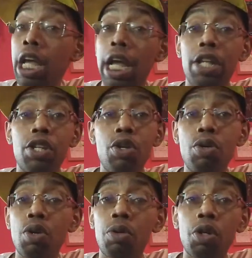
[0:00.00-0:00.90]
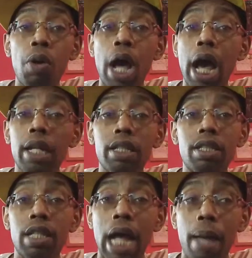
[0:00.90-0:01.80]
and you don't know how to
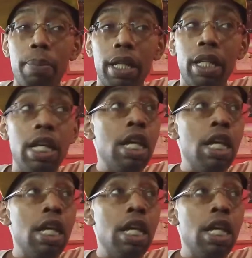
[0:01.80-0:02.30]
stop it.